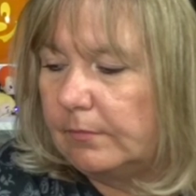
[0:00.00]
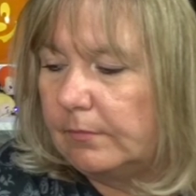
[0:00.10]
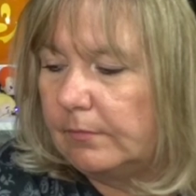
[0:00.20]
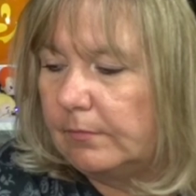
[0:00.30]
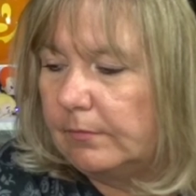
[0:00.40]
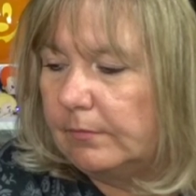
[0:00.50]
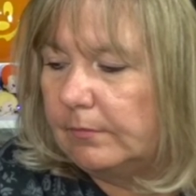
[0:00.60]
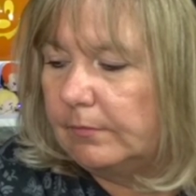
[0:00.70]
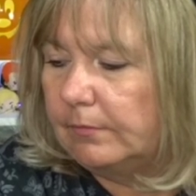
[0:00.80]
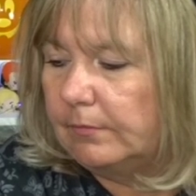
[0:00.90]

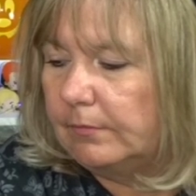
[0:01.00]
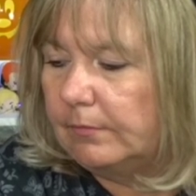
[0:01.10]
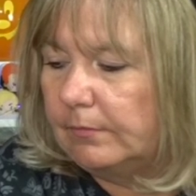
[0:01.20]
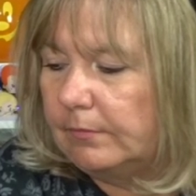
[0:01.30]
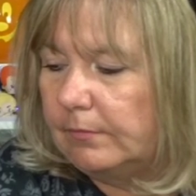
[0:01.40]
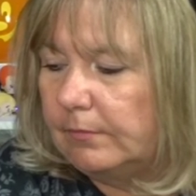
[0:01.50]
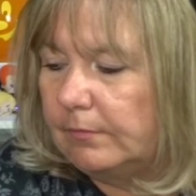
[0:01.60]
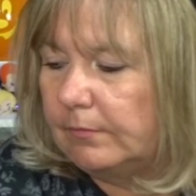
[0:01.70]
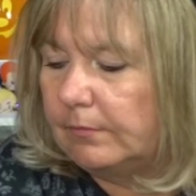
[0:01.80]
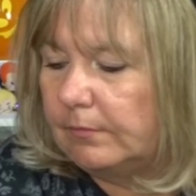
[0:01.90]

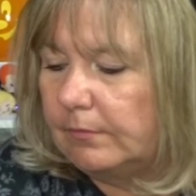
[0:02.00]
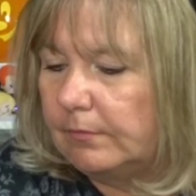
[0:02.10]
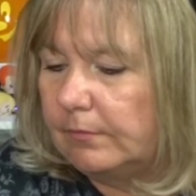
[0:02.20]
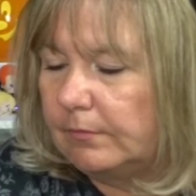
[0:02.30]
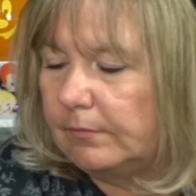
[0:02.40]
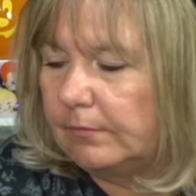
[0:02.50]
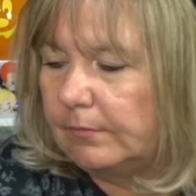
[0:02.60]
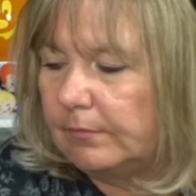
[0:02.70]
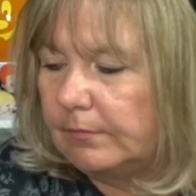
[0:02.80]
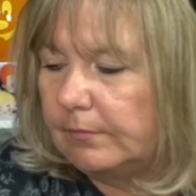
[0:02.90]

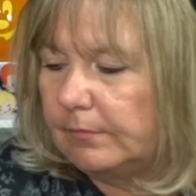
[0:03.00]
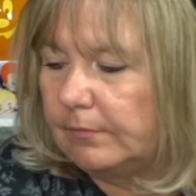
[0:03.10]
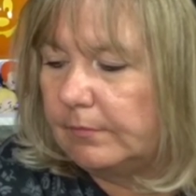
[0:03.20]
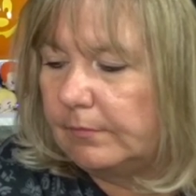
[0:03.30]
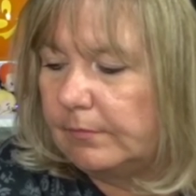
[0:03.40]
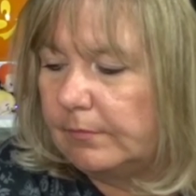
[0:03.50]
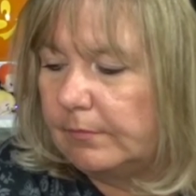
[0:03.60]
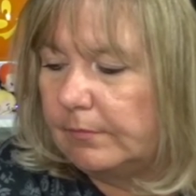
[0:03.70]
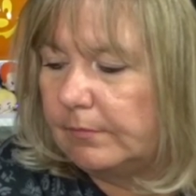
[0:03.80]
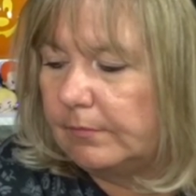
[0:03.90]

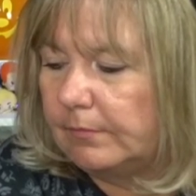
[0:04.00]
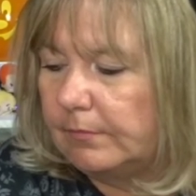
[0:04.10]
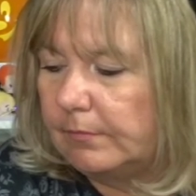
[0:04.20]
This person isn't speaking.